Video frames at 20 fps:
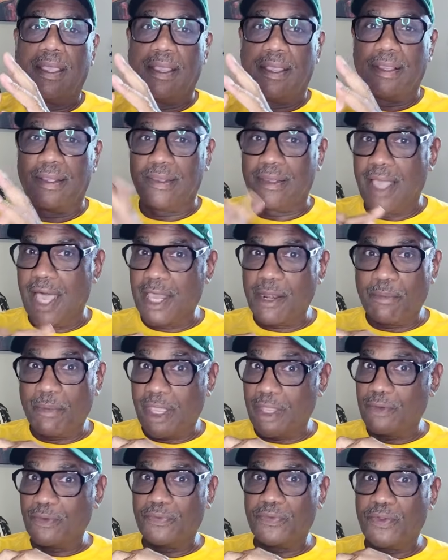a lot of
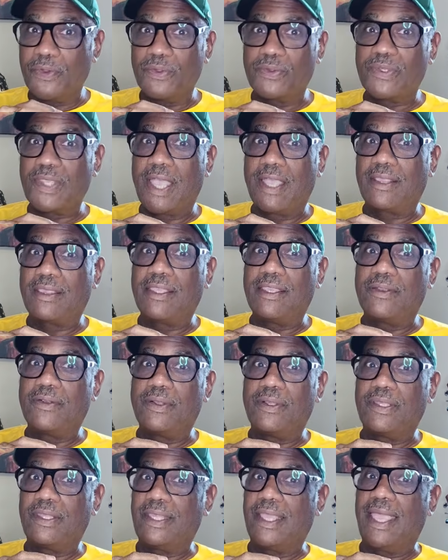microphones out there,
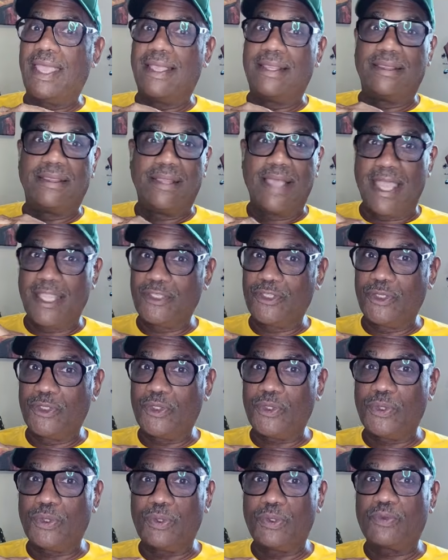a lot to
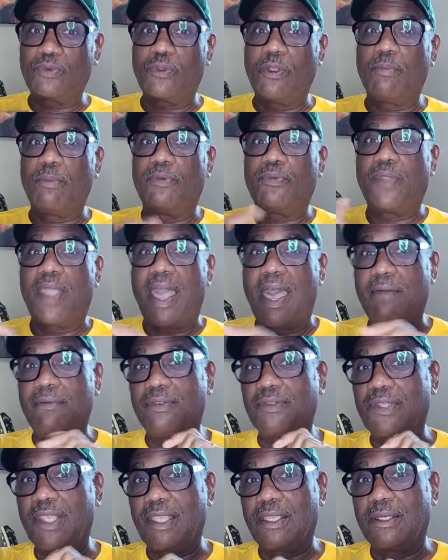choose from. If you haven't
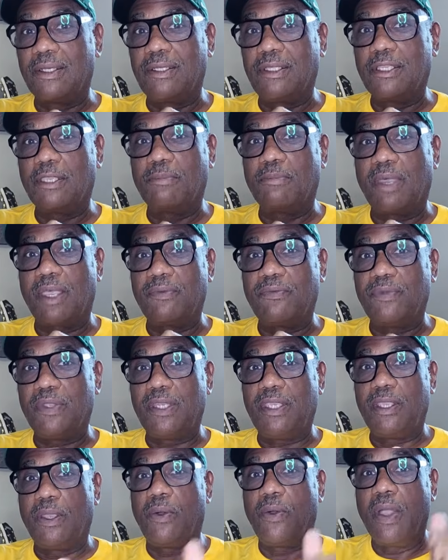taken a look at my
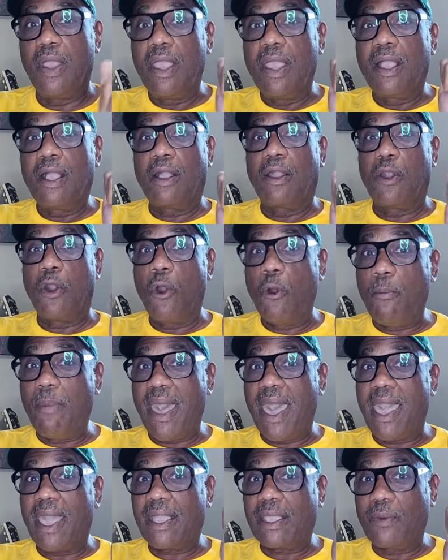video, go
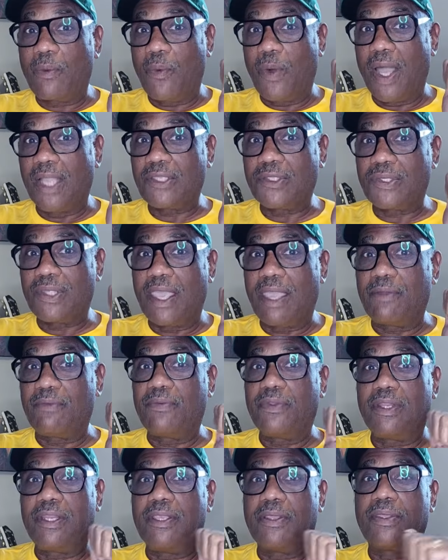back and watch that
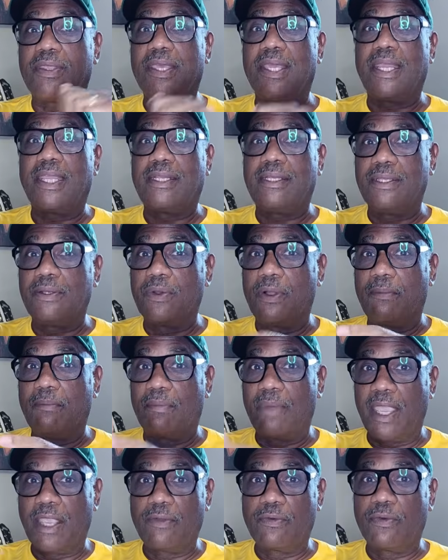video that I did on
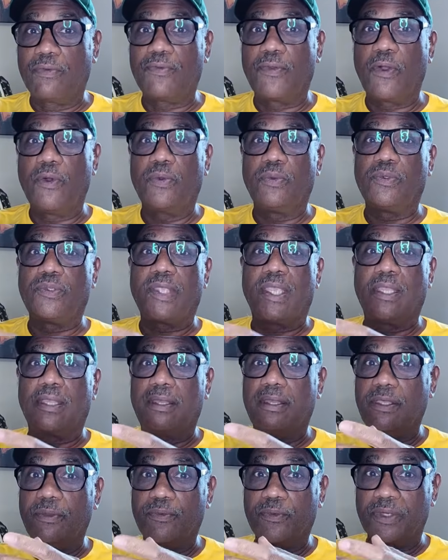microphones and
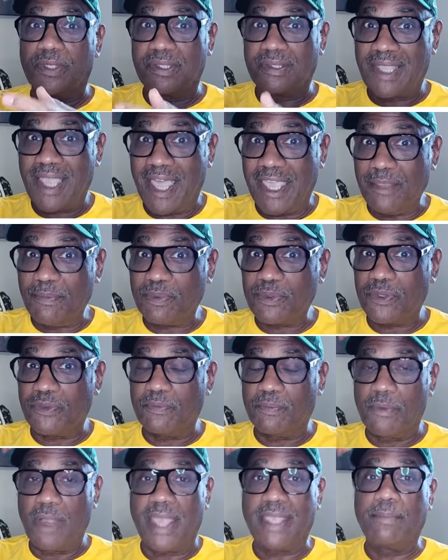different types of
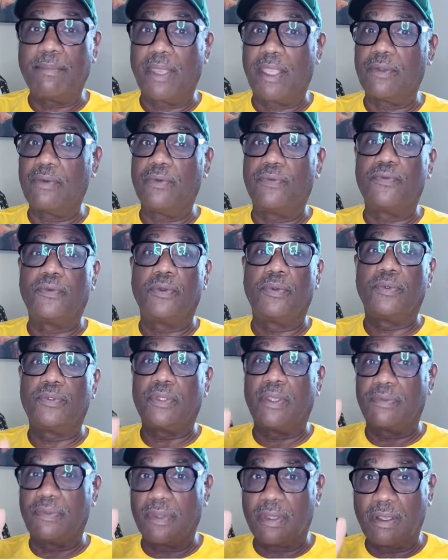microphones. You
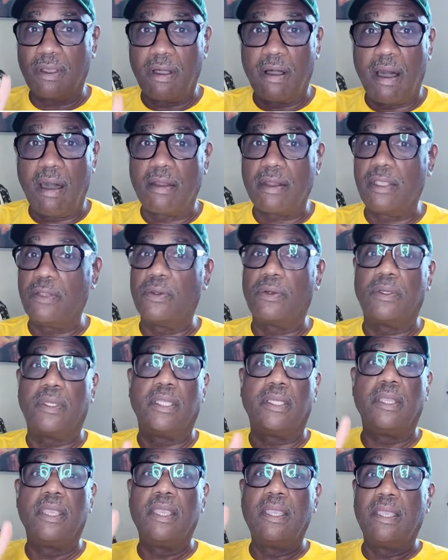have the cardioid,
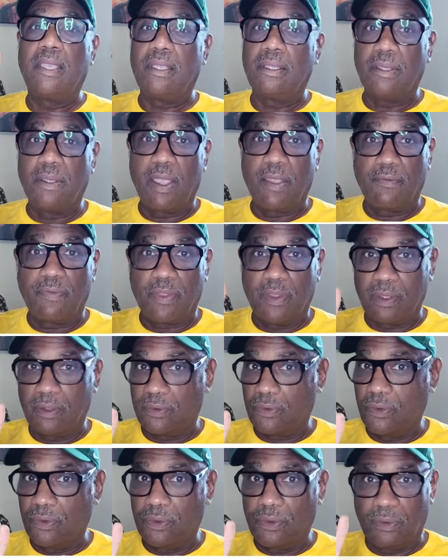you have the
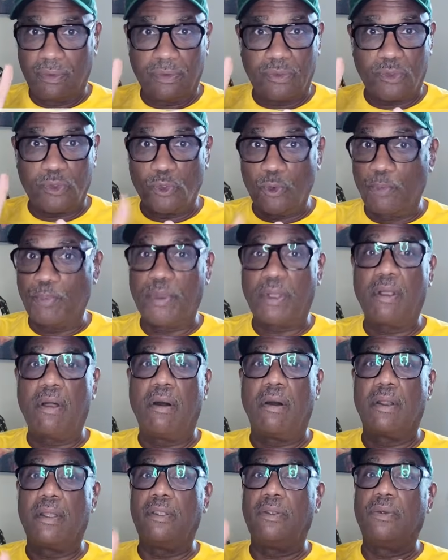super
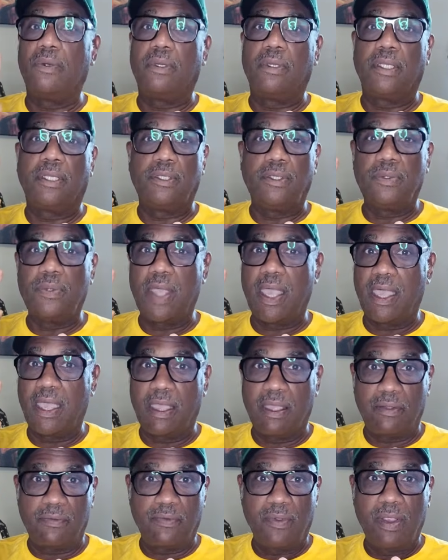cardioid, you
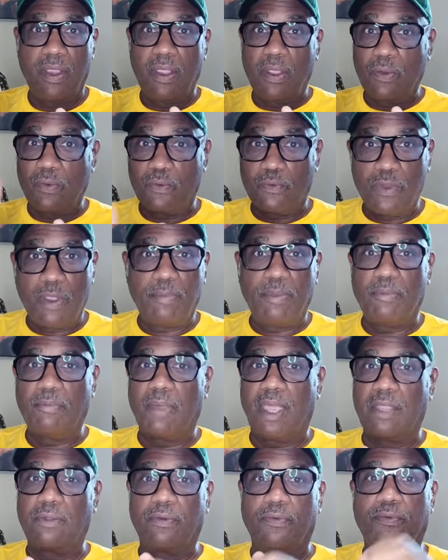have ribbon
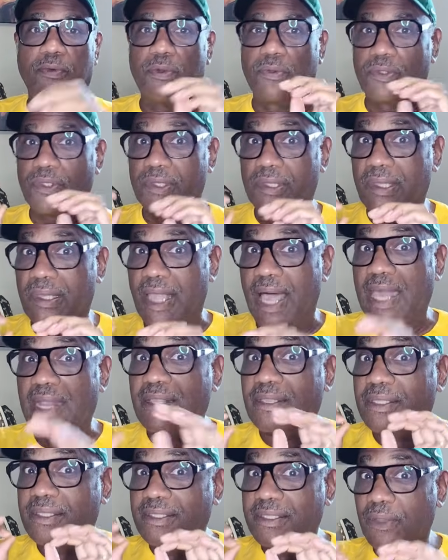microphones. There's a lot of
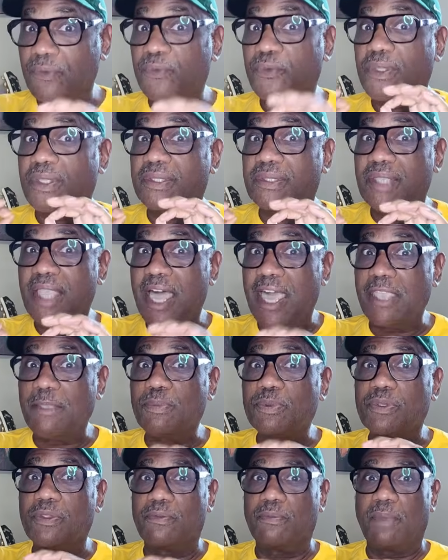different
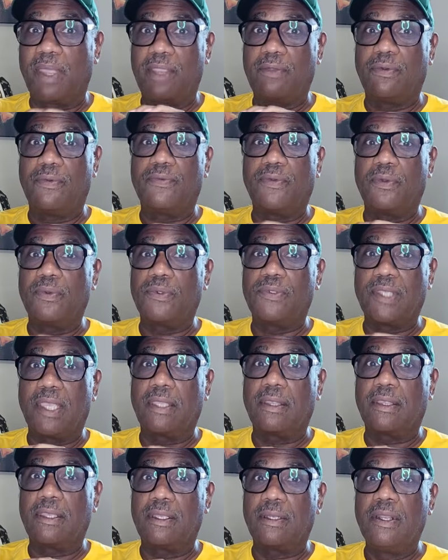types of microphones out
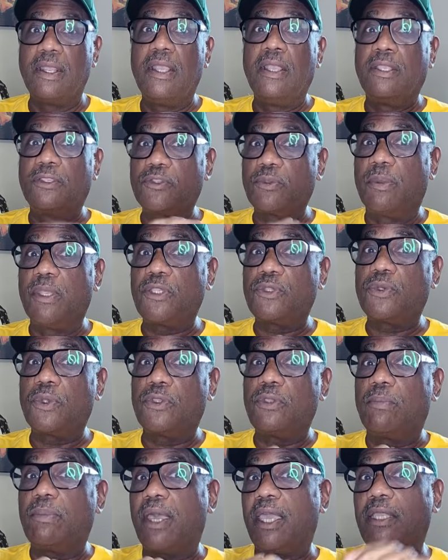there, so make sure you're
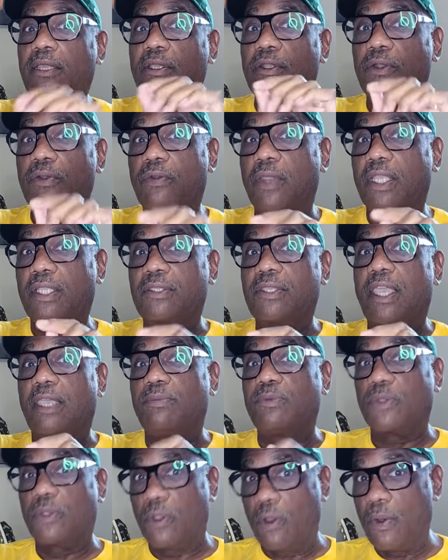buying the correct type.
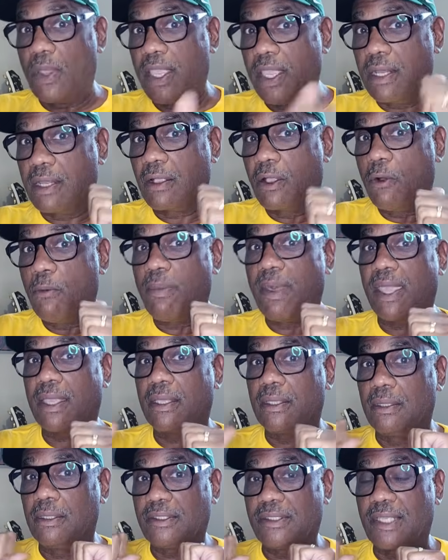So go ahead and go back
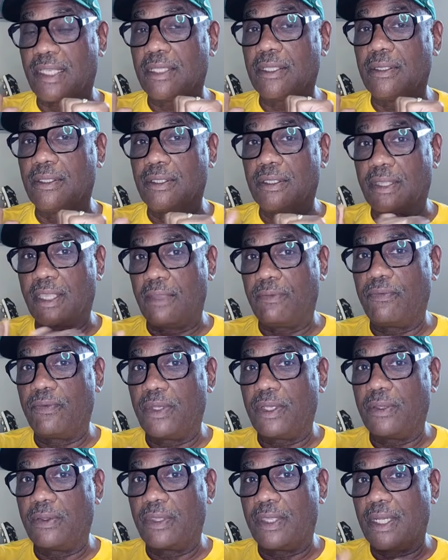and take a look at that
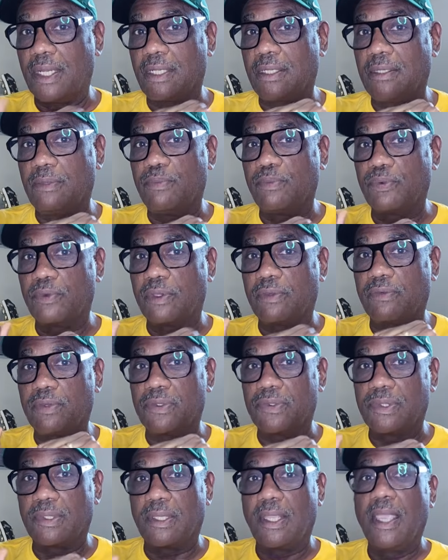video that I did
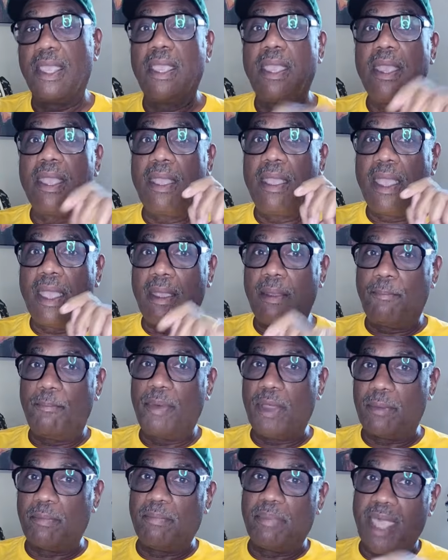previously.
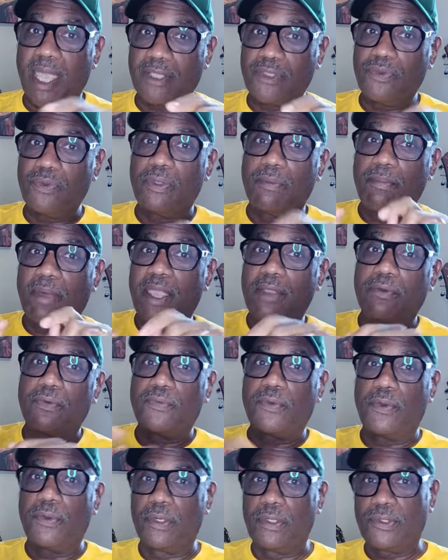But back to the
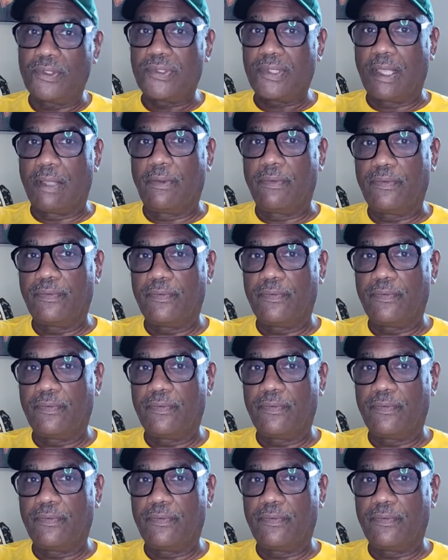microphone itself.